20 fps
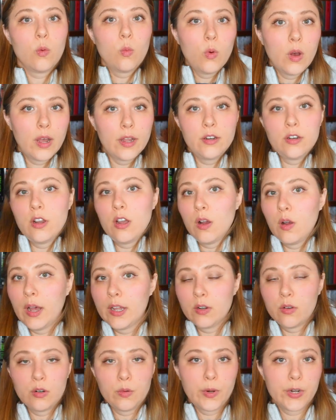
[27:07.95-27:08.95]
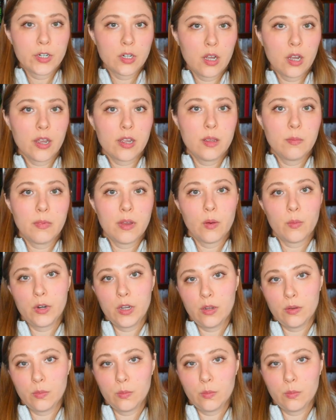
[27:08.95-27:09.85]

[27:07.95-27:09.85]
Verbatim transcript: what? No, I don't know what you're talking about.